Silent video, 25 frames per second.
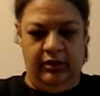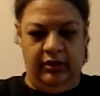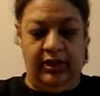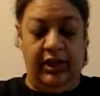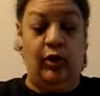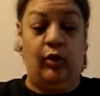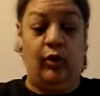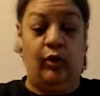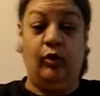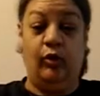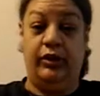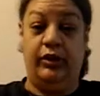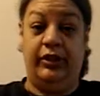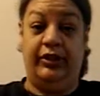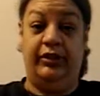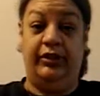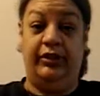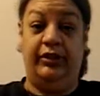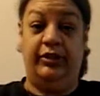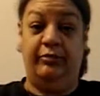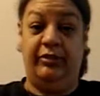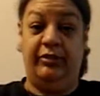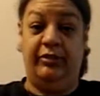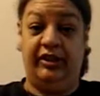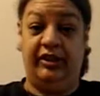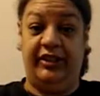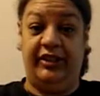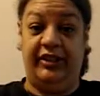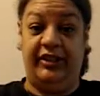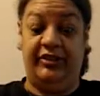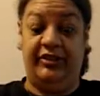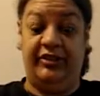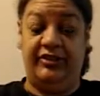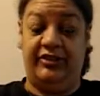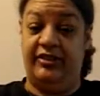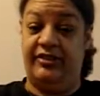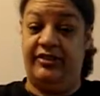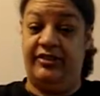That whole end of the
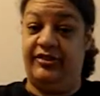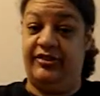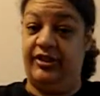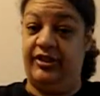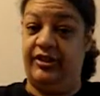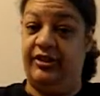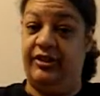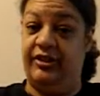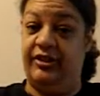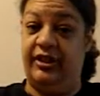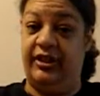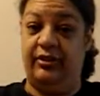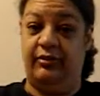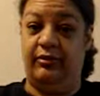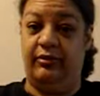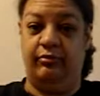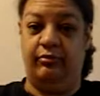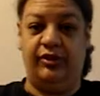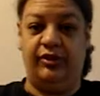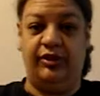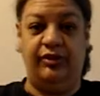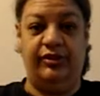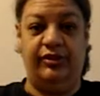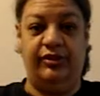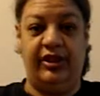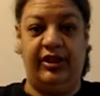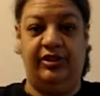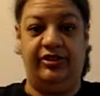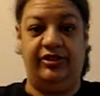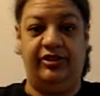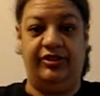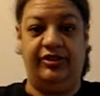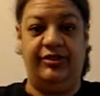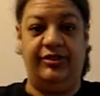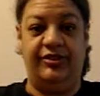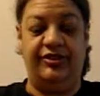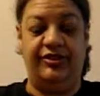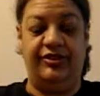building is considered too
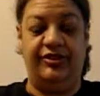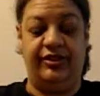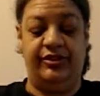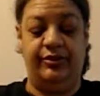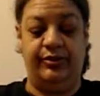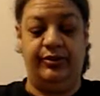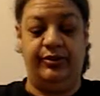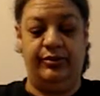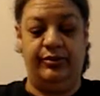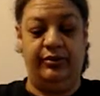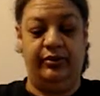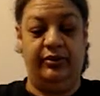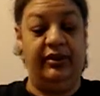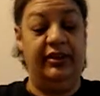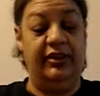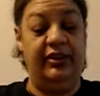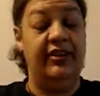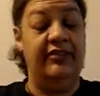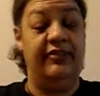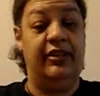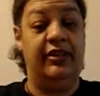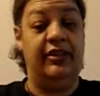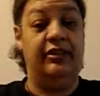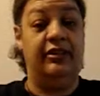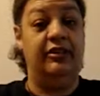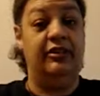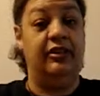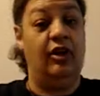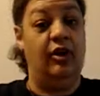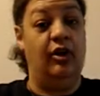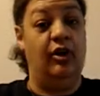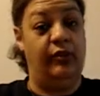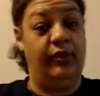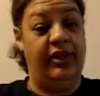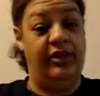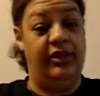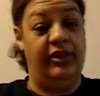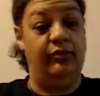dangerous to live in,
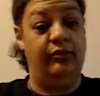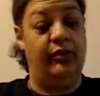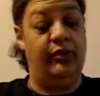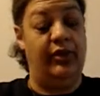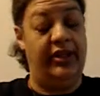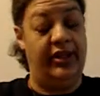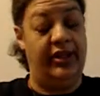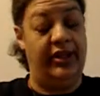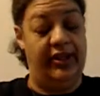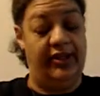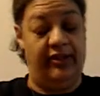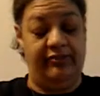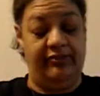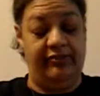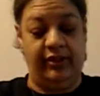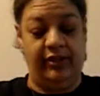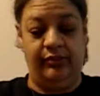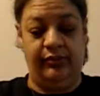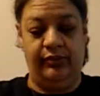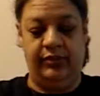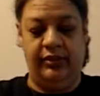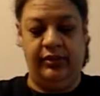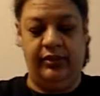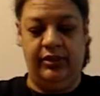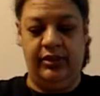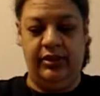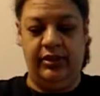go in, what have you.